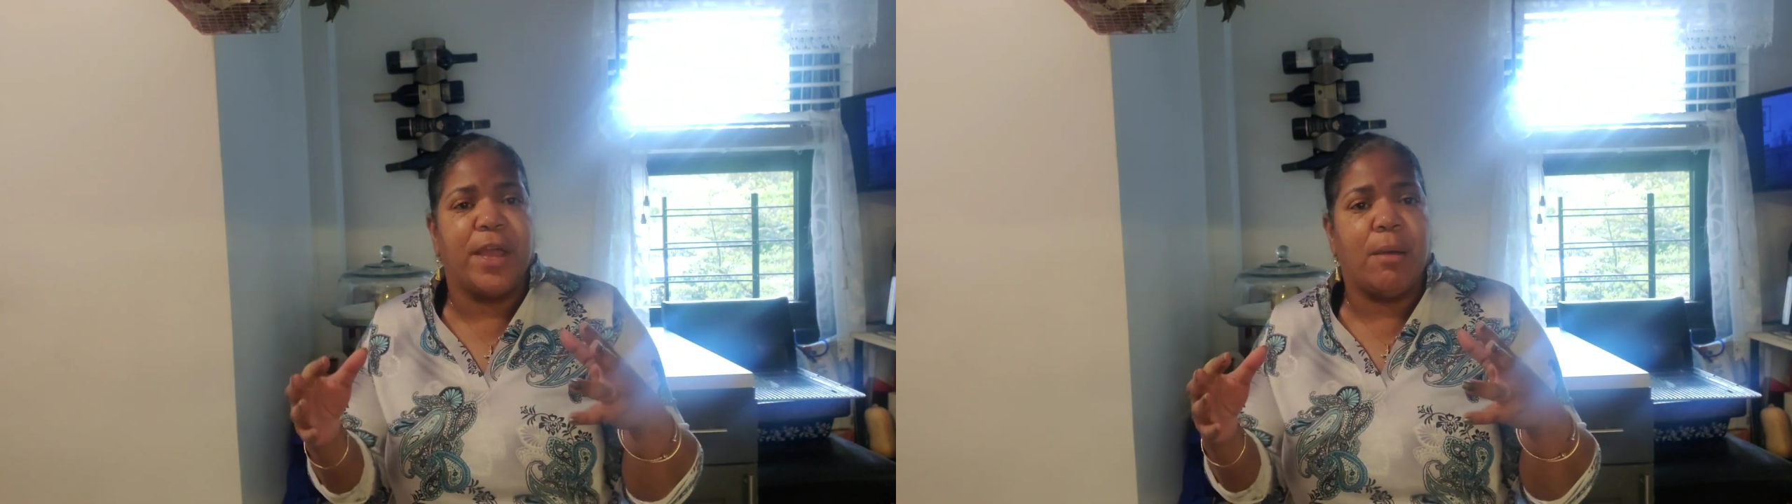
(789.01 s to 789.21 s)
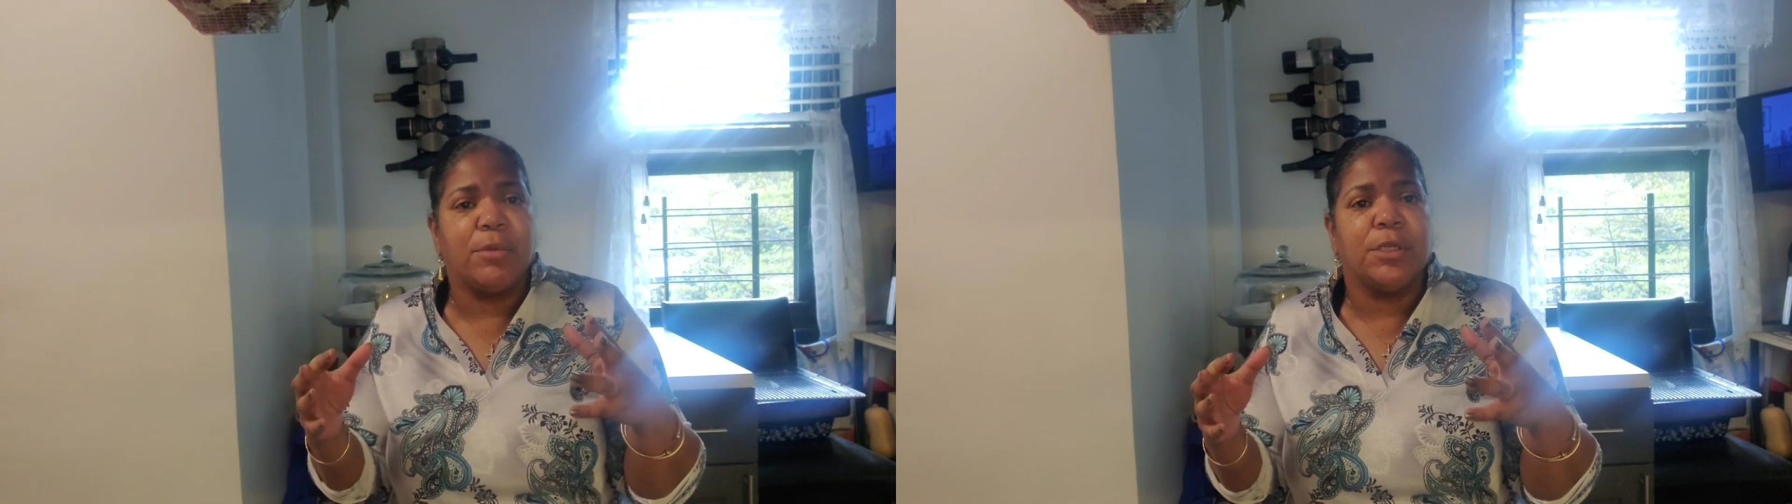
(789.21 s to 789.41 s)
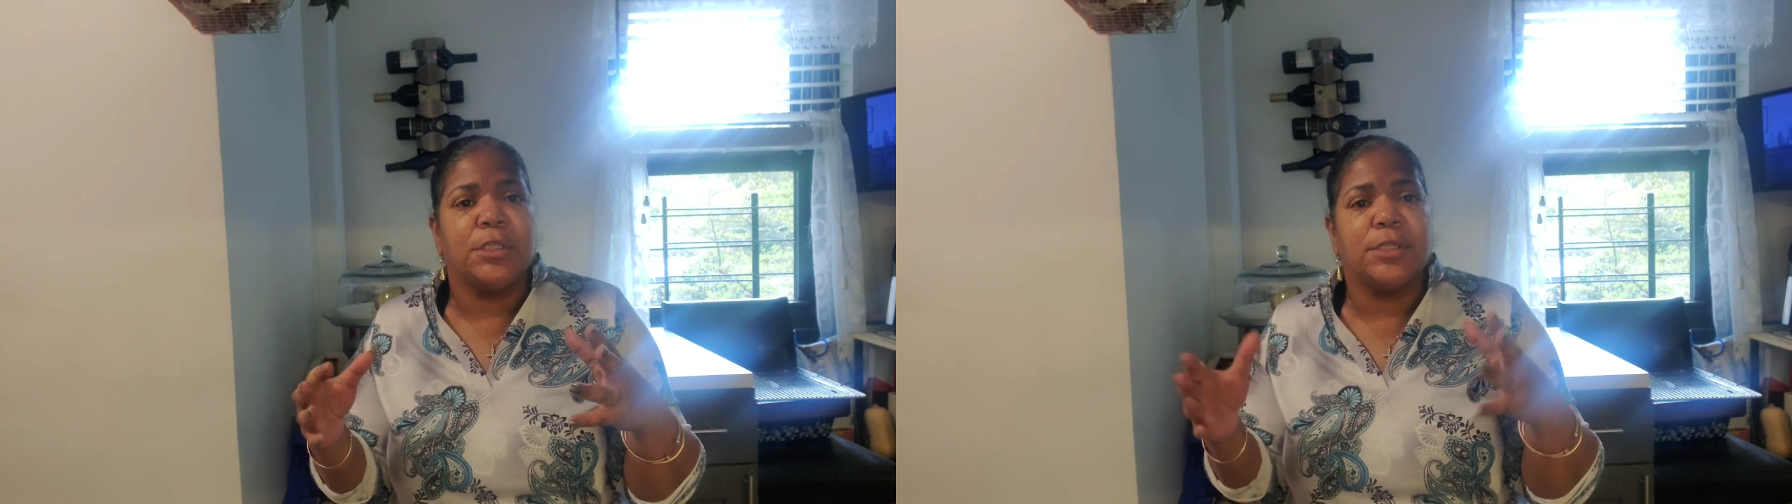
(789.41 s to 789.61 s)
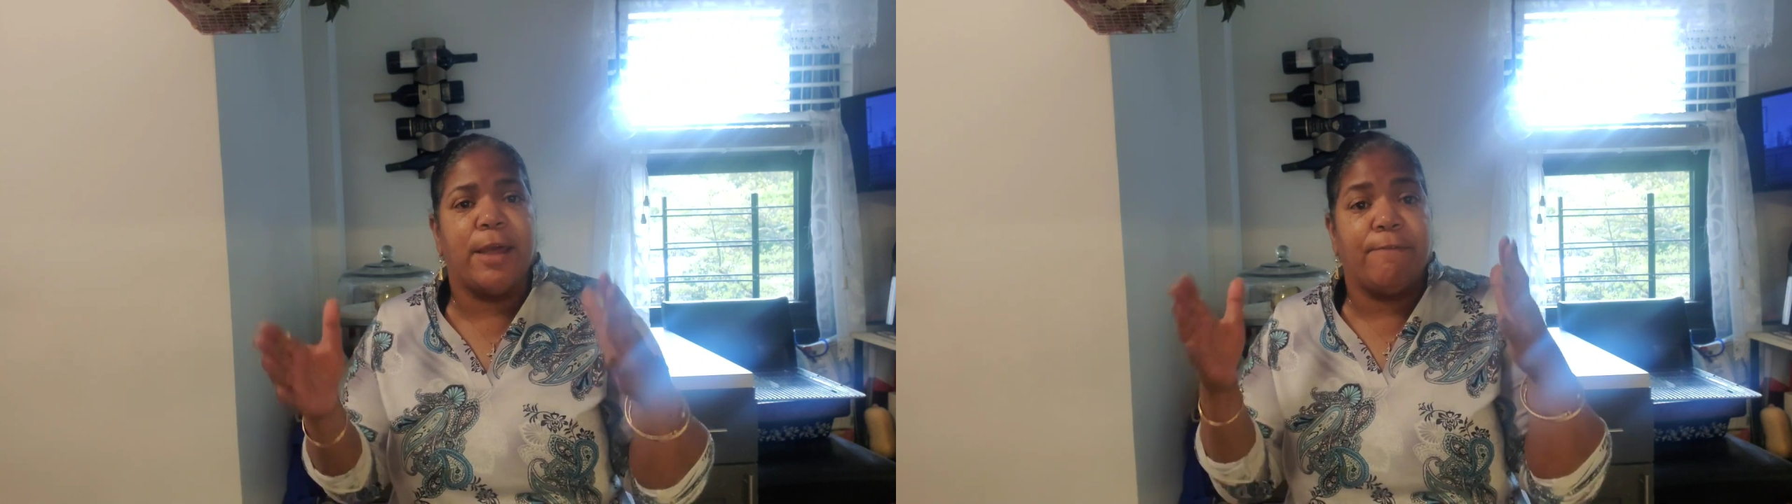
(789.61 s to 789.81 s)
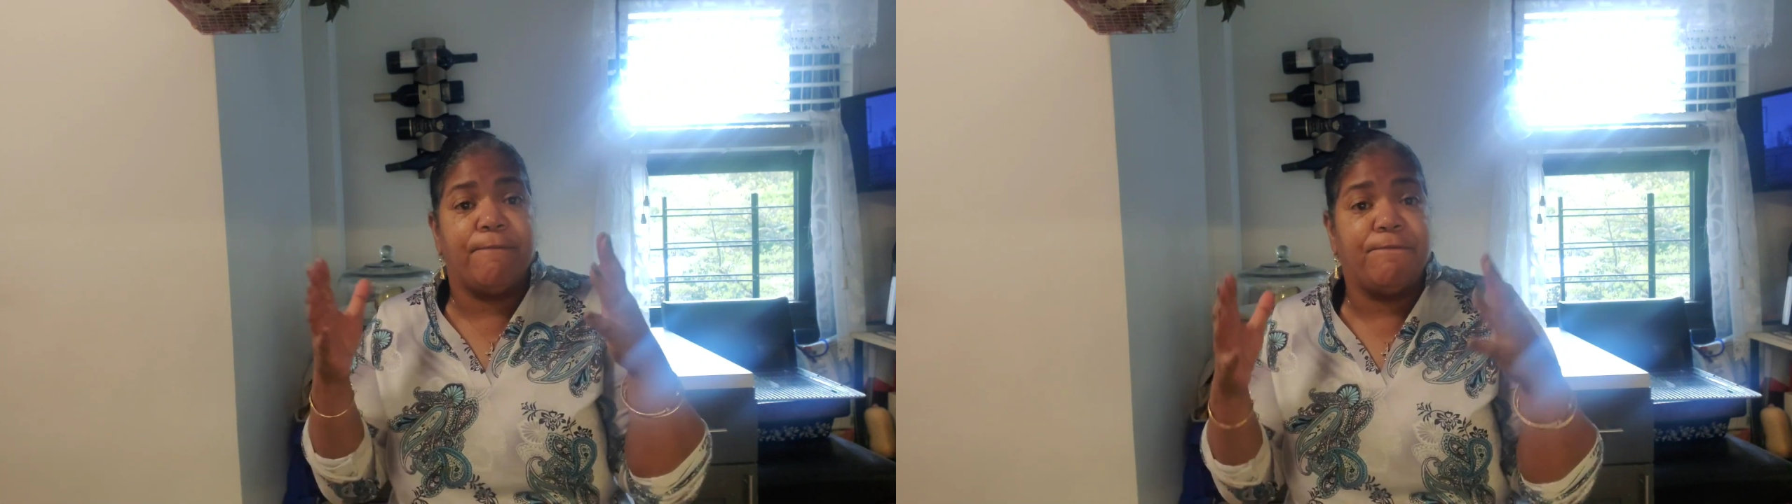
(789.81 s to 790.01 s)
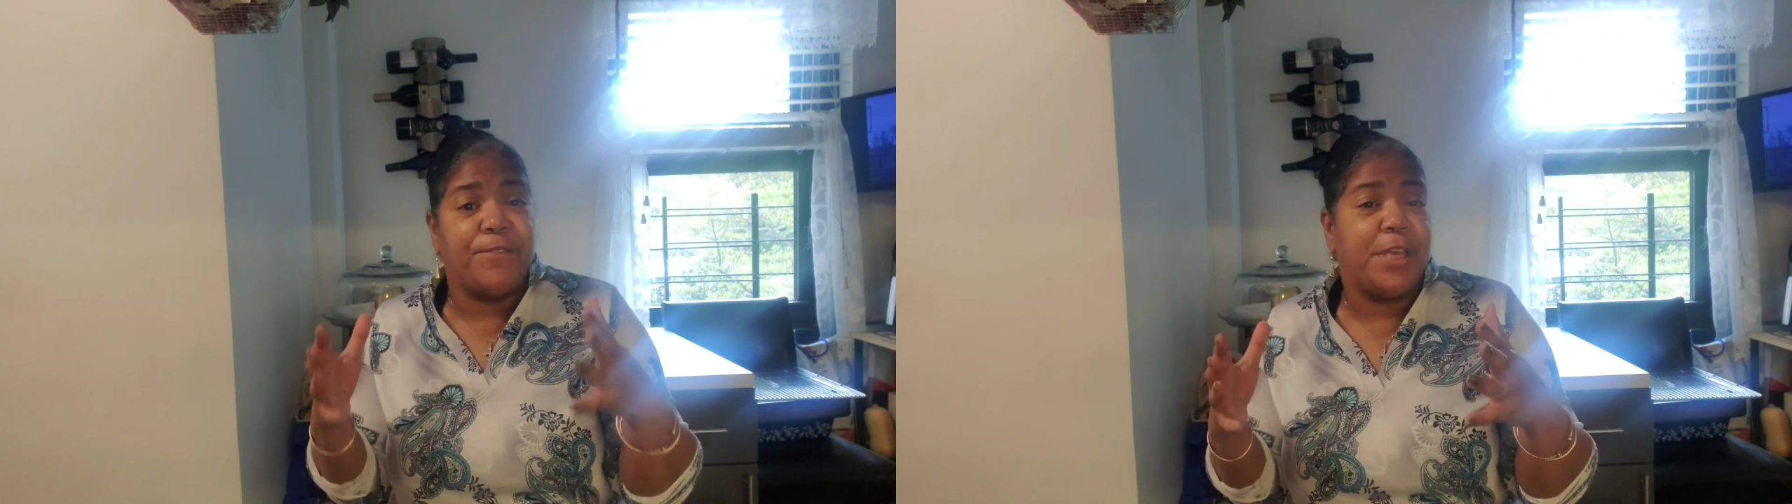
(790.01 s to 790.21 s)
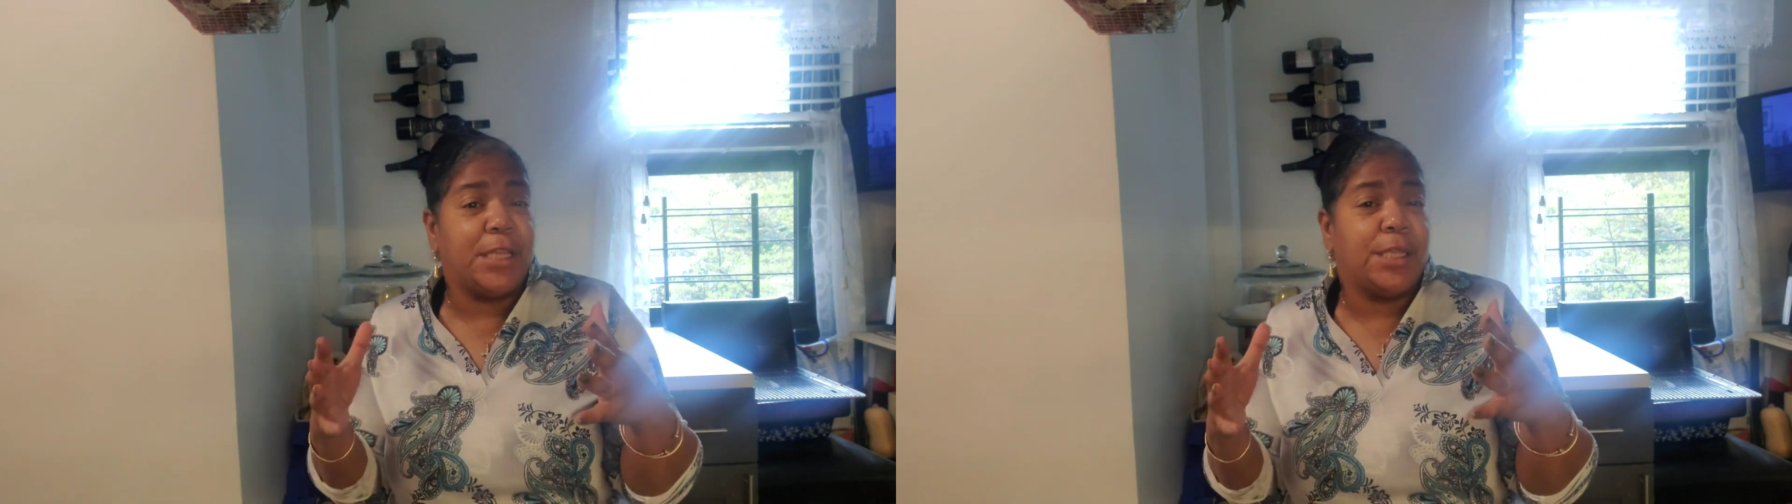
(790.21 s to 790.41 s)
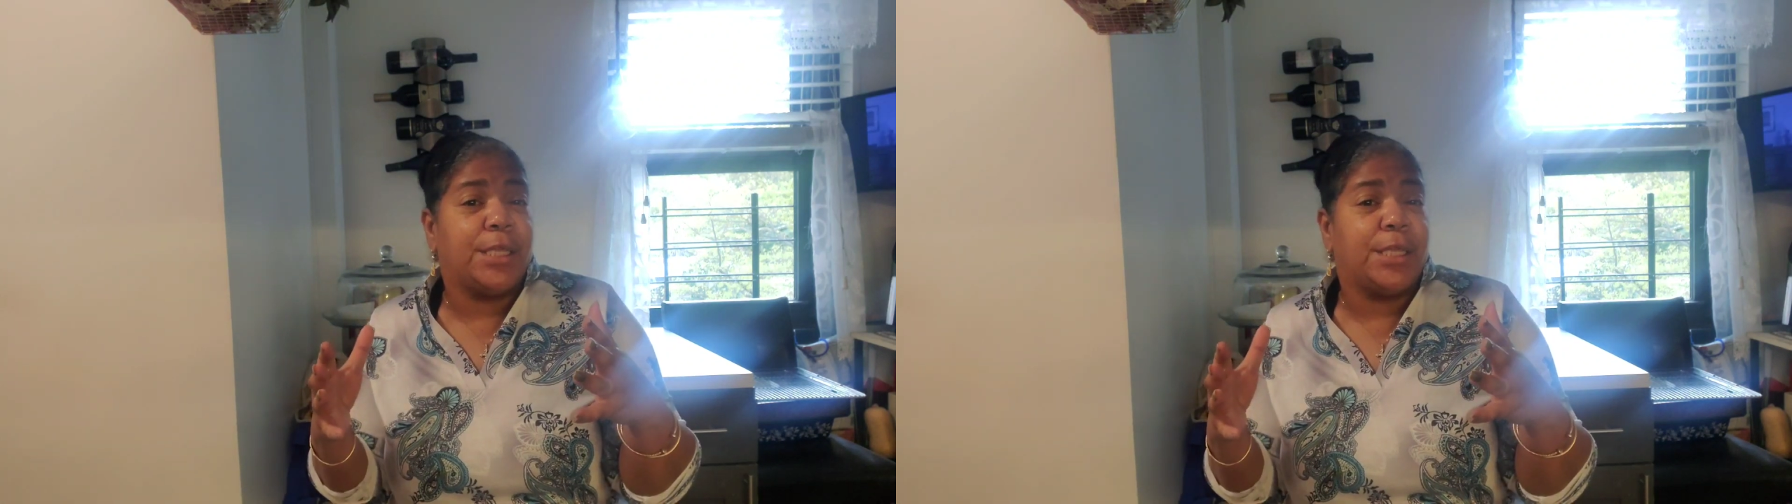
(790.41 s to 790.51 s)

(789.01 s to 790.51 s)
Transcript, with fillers: families that feeling